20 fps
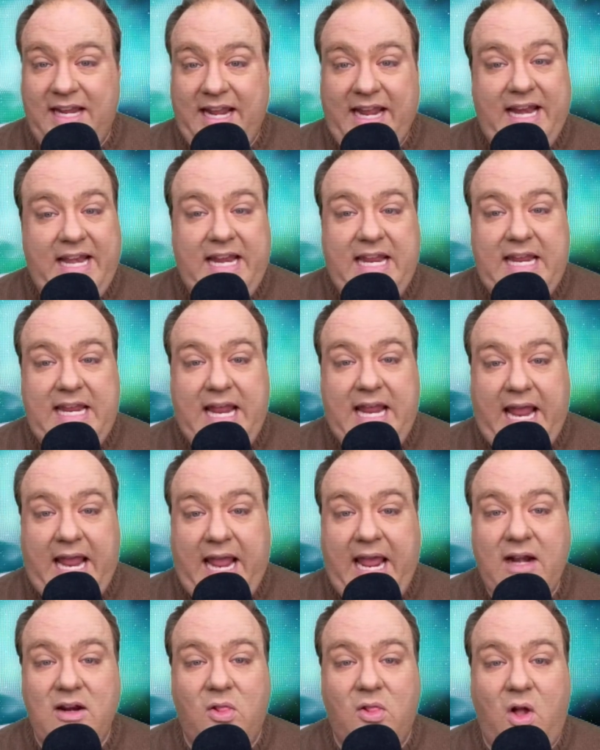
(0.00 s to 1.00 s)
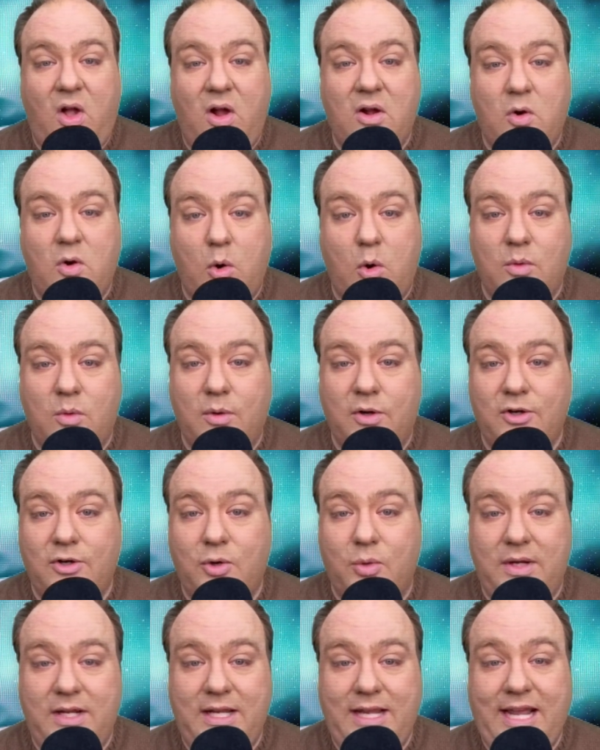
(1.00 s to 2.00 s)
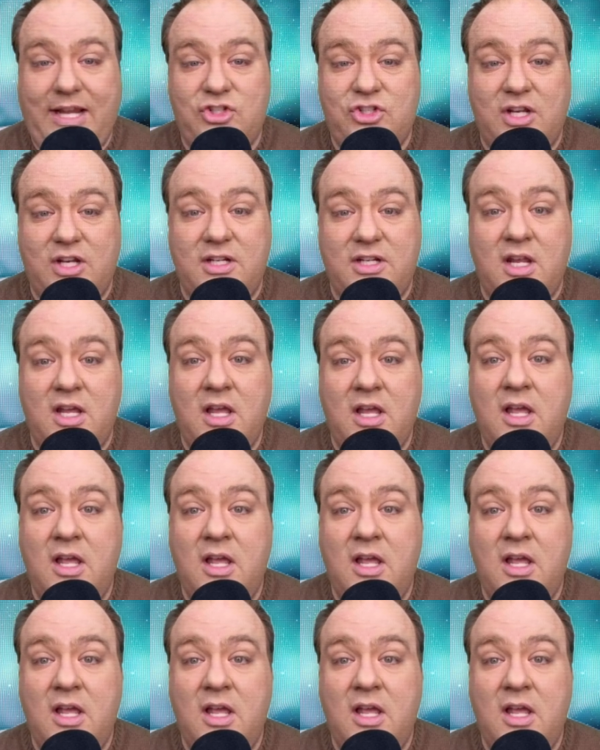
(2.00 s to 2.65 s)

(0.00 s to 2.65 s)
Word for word: any analog horror creation